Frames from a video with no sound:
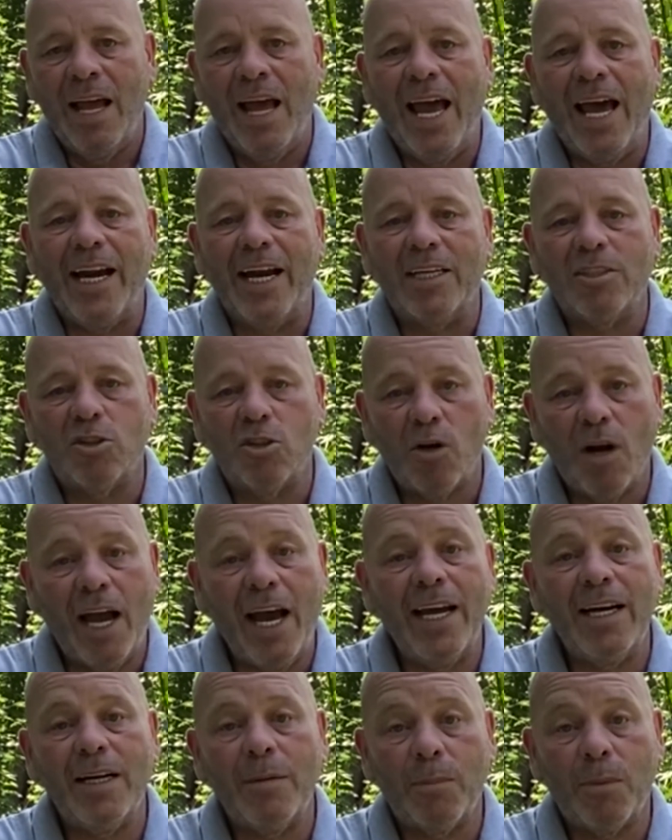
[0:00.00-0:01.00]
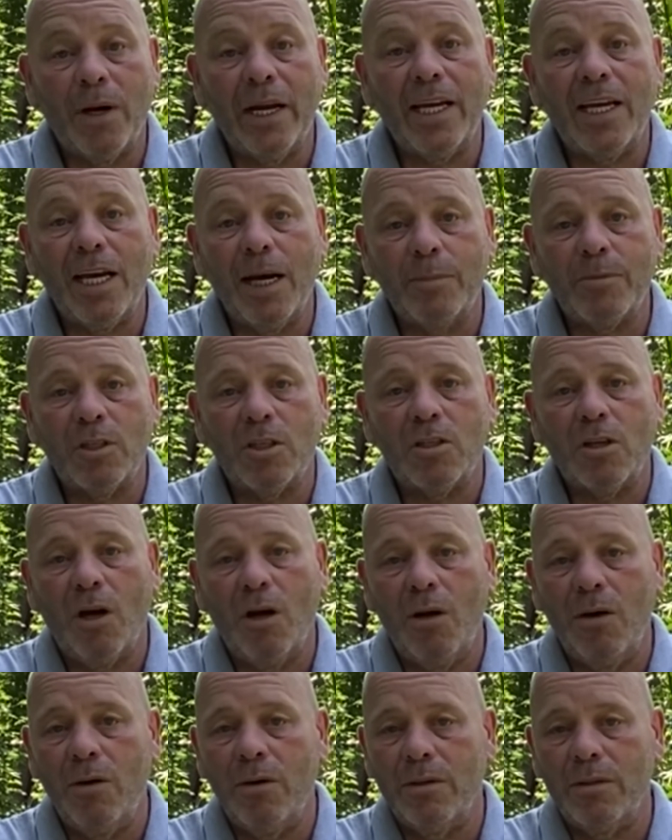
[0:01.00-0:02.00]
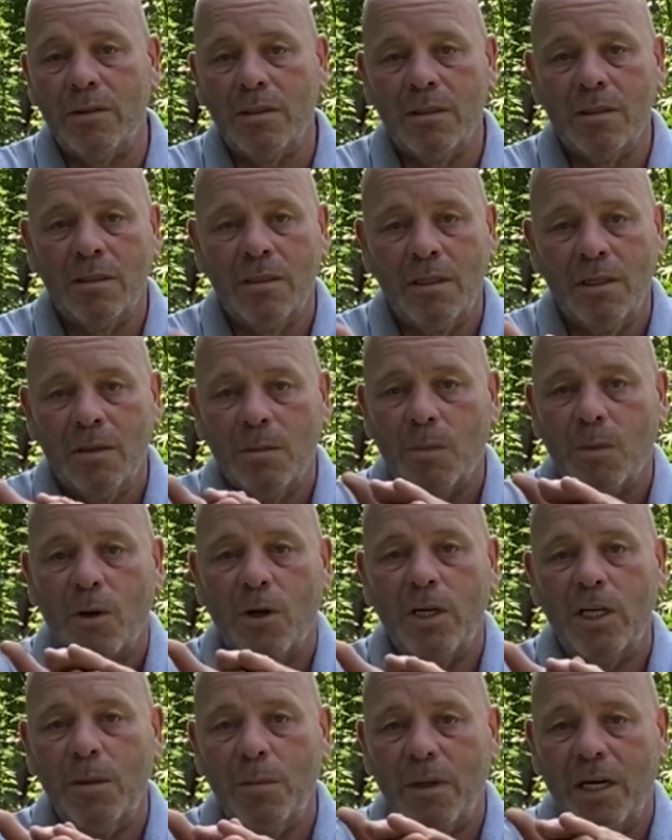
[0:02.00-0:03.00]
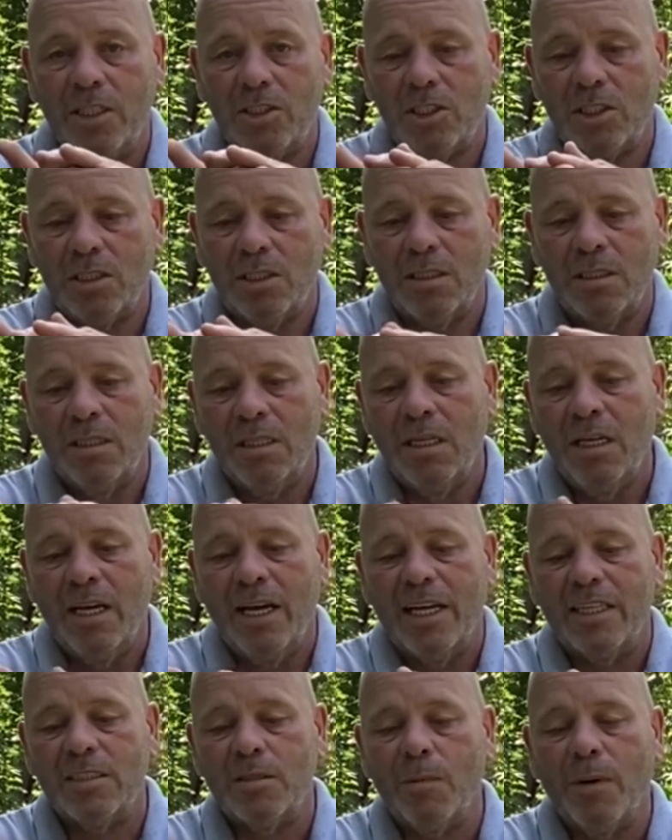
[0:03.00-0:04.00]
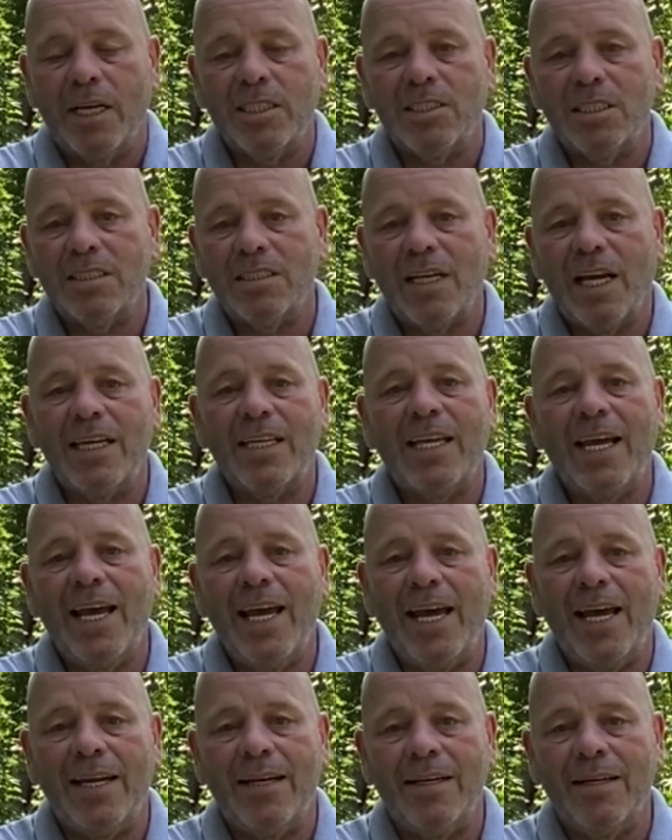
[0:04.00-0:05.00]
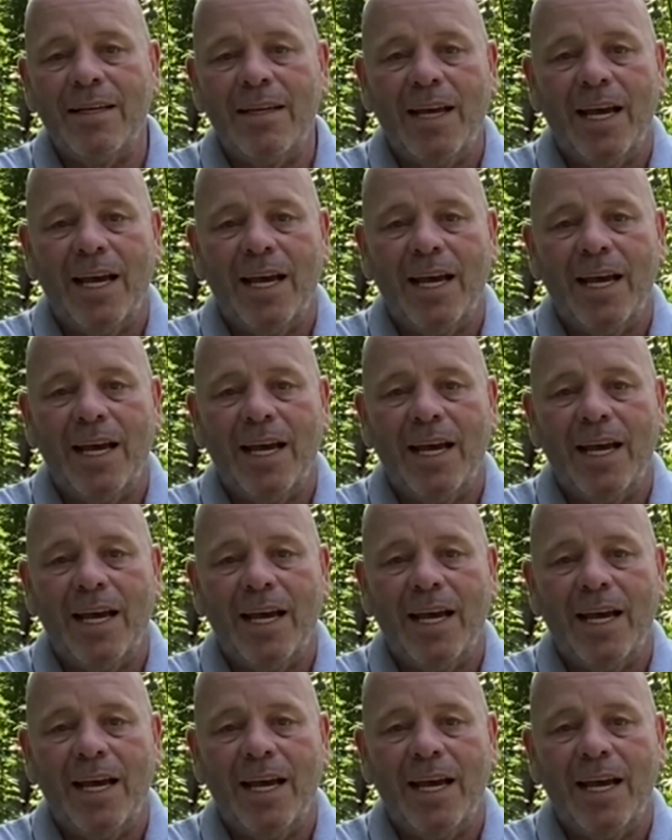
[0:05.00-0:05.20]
and I try to break up the cone pretty much as I can.